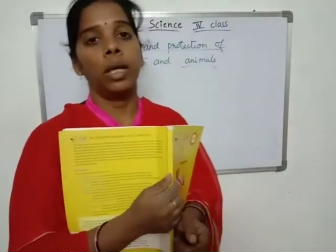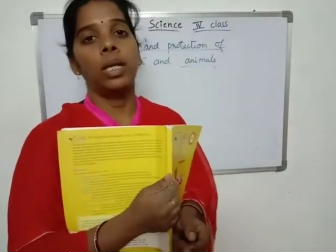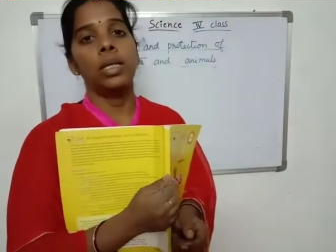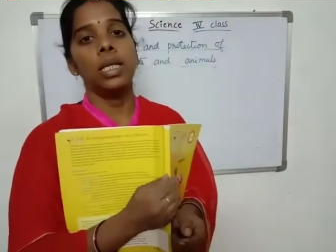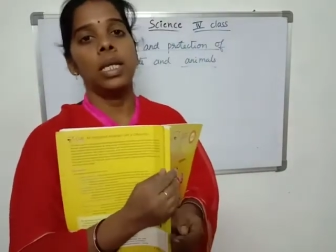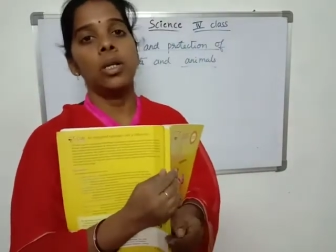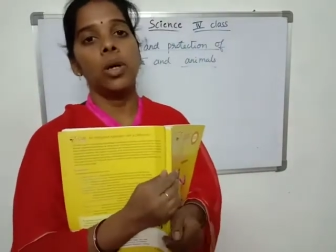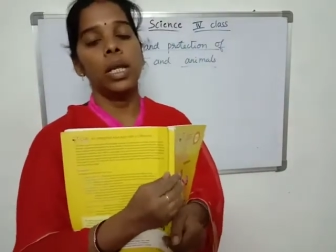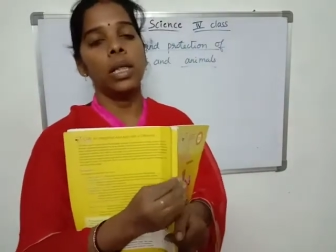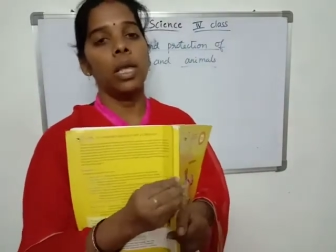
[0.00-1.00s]
seed or
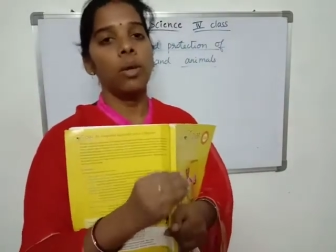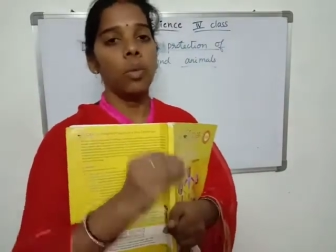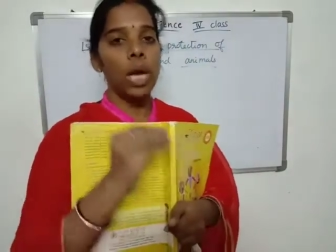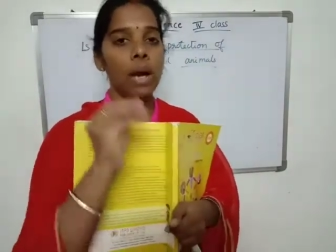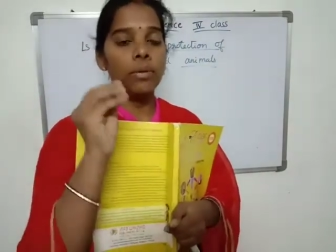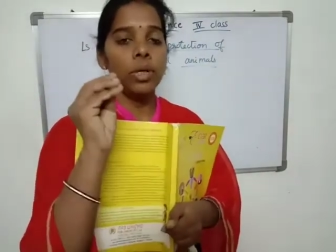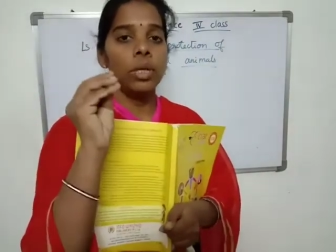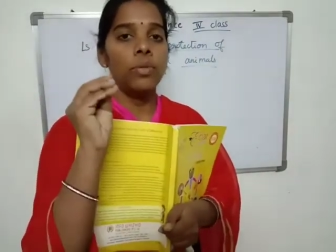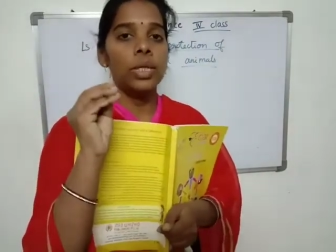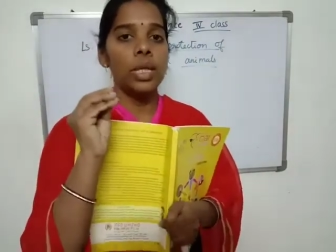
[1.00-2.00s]
anything, we have to
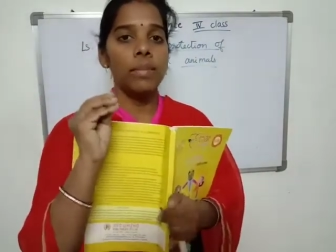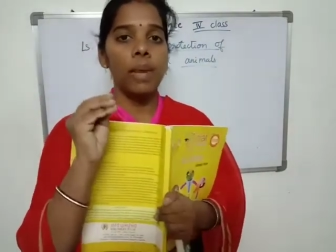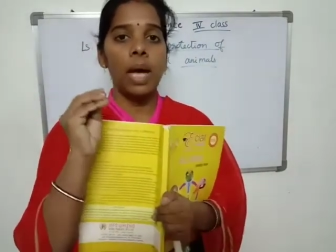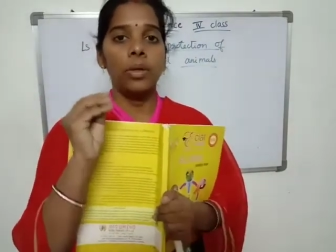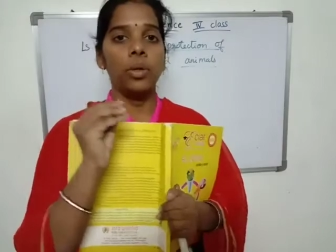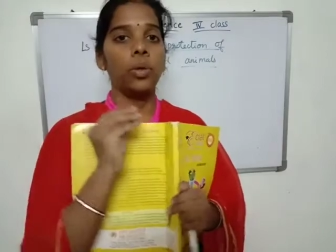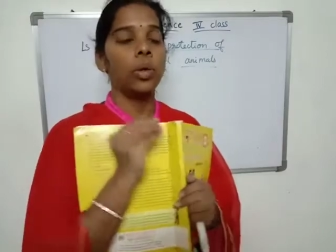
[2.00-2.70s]
give it a manure